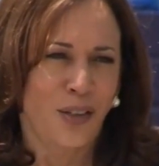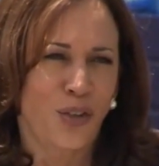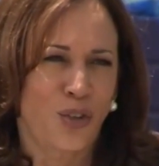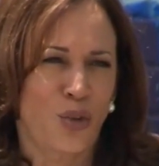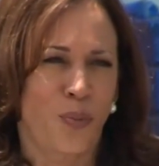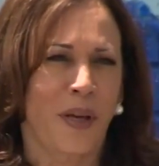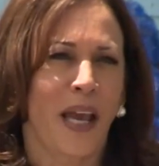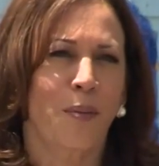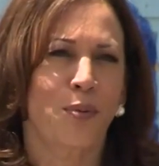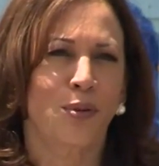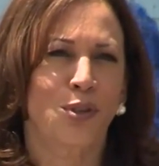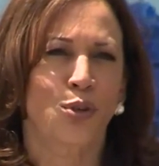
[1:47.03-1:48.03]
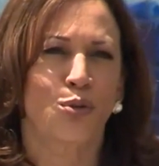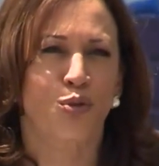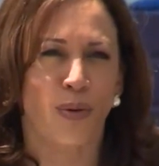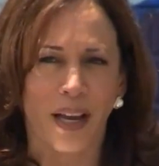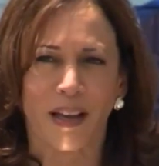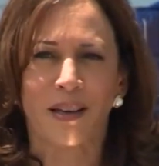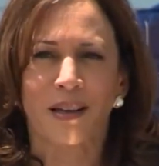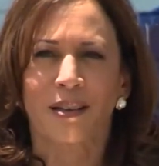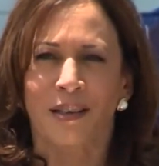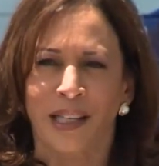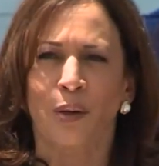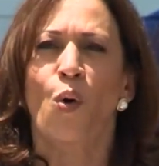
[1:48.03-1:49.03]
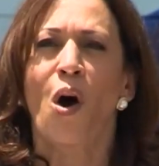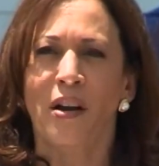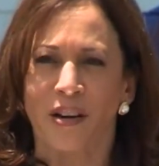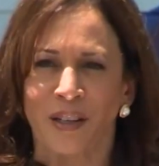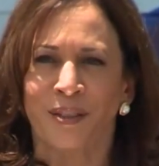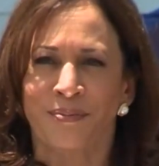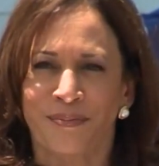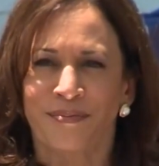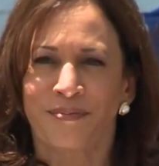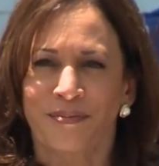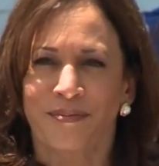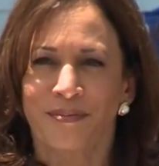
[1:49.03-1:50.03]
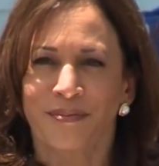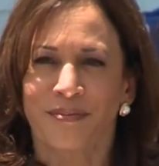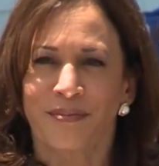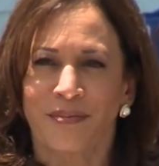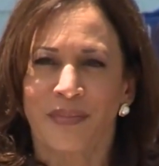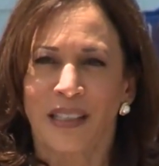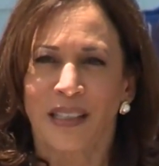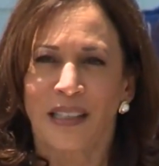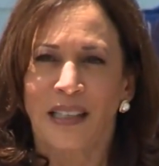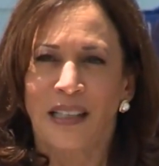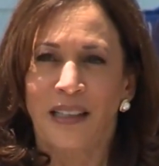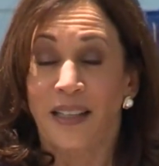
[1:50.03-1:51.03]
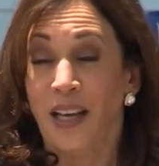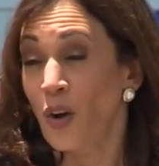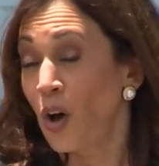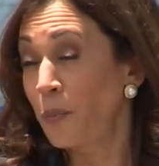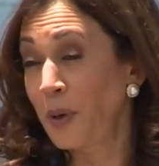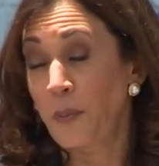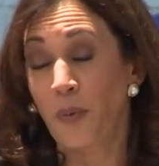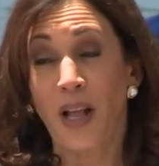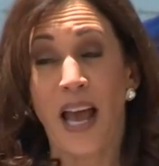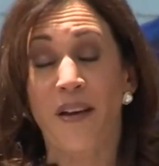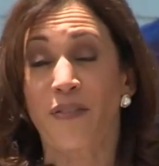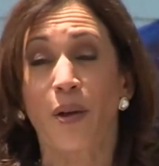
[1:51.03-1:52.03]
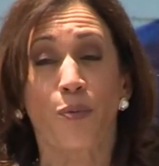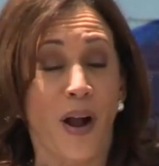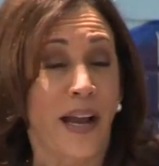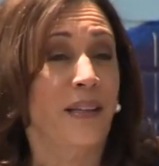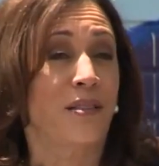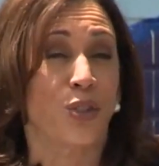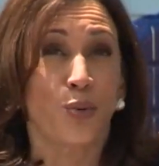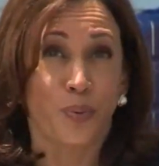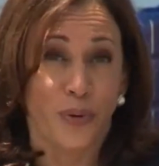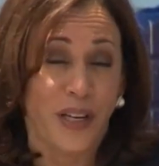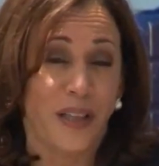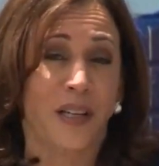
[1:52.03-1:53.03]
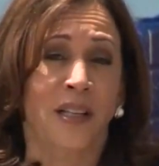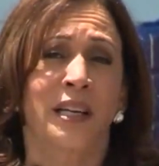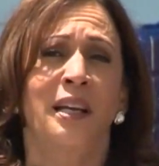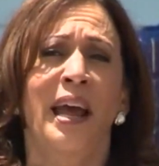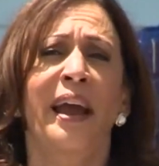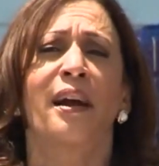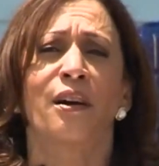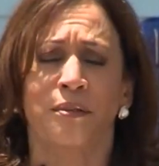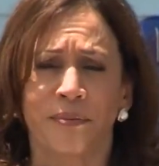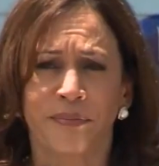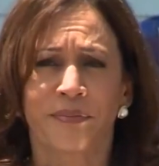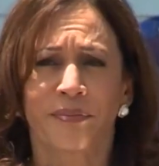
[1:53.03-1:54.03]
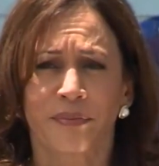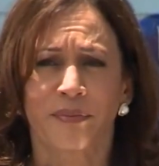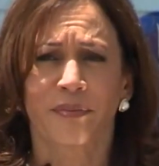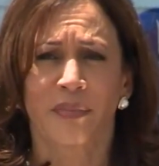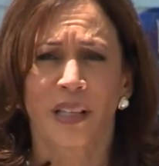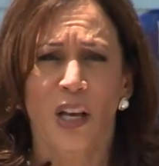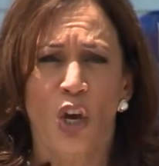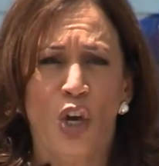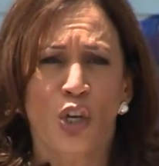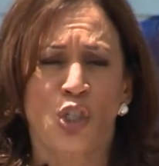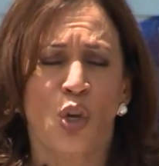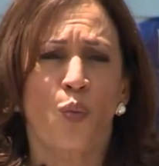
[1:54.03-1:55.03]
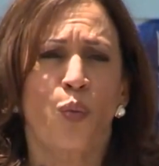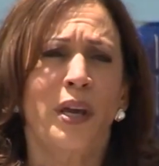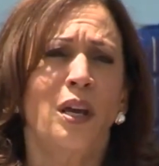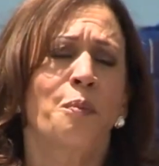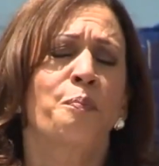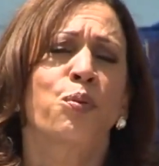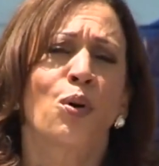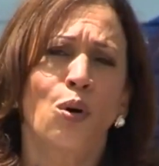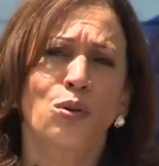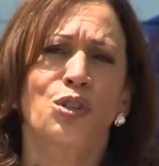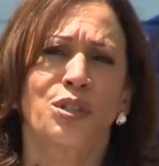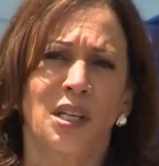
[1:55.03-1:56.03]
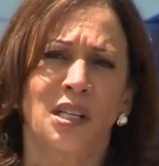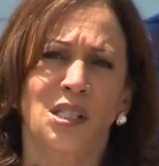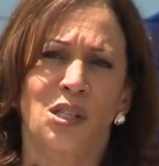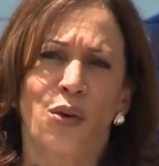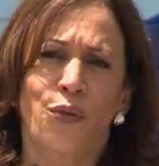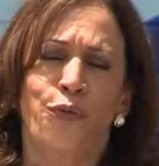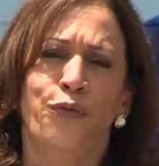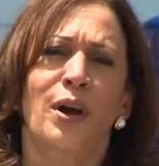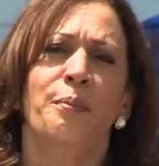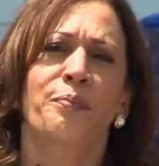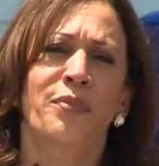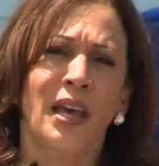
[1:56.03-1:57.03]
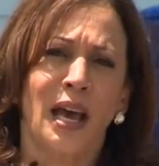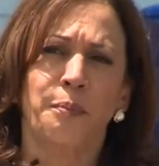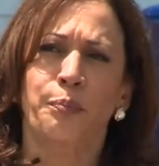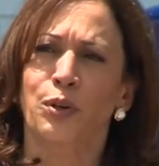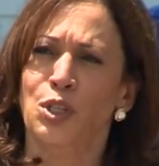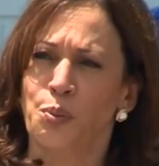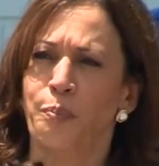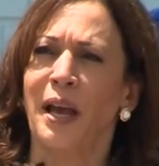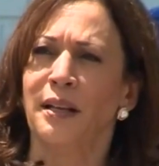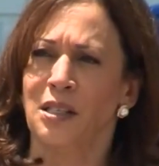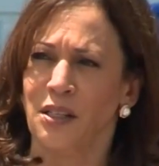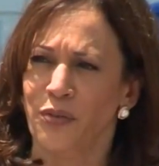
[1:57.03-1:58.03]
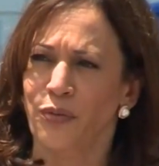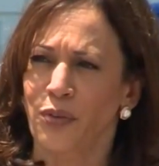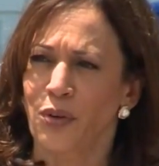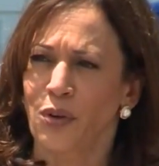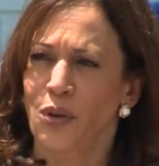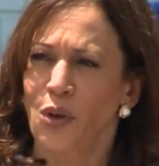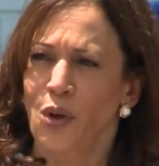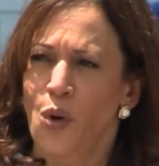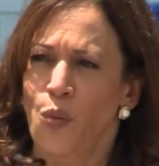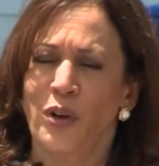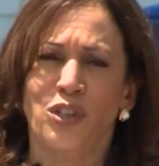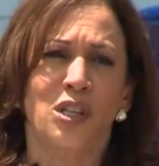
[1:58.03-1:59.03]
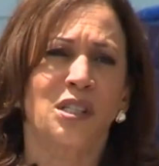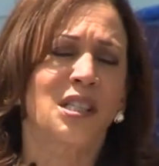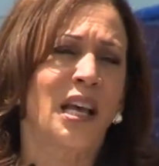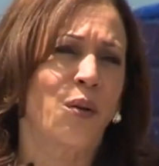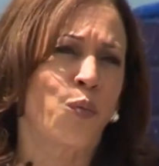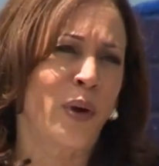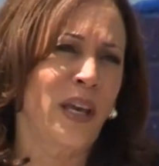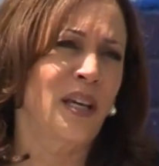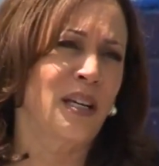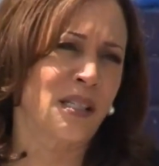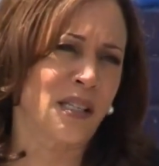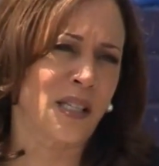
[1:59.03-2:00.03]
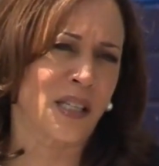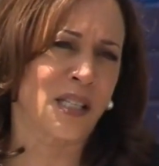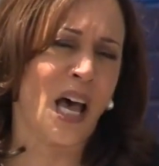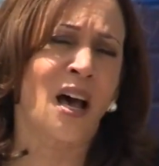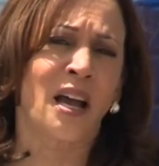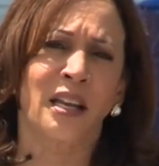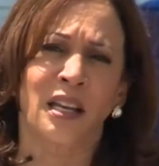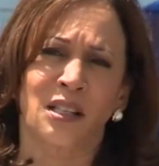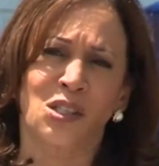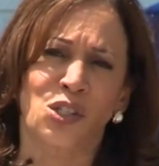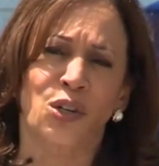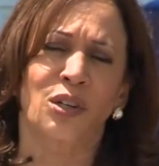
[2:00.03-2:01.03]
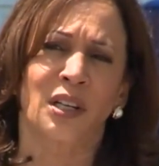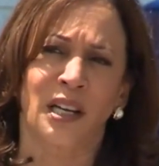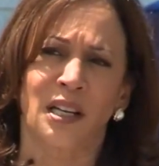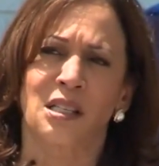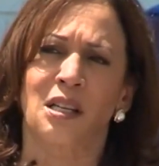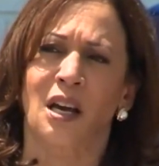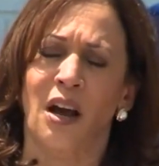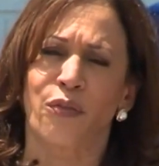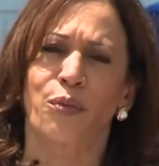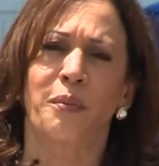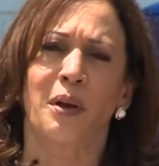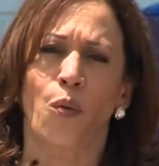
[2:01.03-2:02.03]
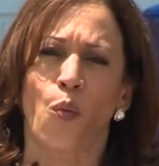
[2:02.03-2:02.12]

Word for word: to be able to drink clean water. That's right. That all people have a right to breathe clean air. Right. So we approach this from that perspective which is that we as a society and certainly as a government